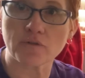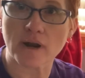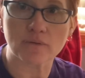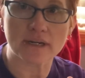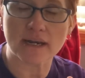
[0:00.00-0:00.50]

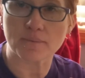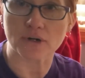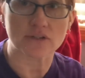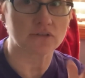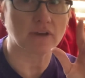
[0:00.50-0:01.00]
rounding
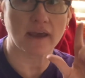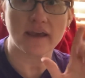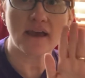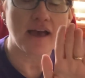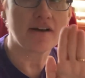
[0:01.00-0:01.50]
numbers,
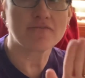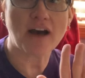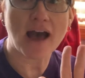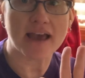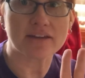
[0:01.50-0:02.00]
okay?
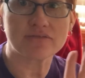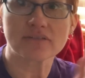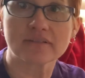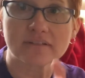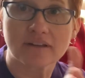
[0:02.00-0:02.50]
5,
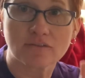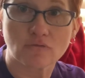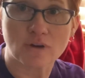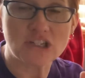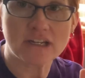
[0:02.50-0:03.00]

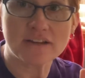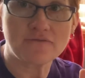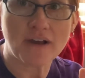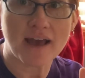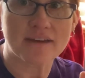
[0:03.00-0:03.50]
once you hit
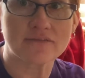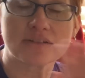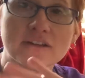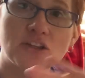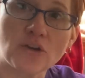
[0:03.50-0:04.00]
5,
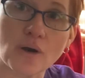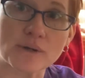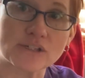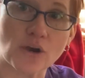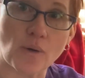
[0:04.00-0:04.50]
you
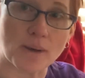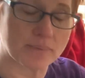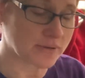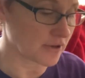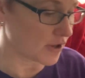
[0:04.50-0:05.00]
always go up.
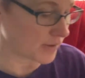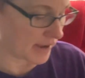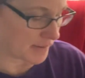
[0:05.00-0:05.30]
Okay,